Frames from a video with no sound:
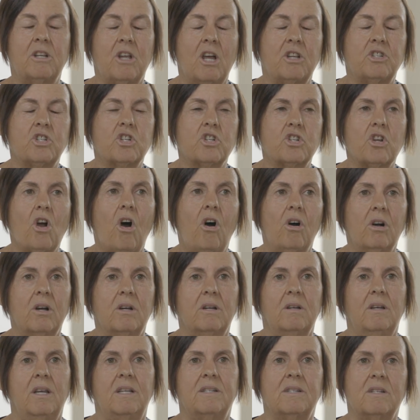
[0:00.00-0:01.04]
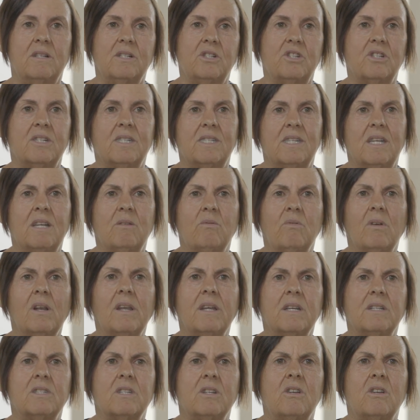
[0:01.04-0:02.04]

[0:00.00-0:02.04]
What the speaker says: a shock, as I just said, really,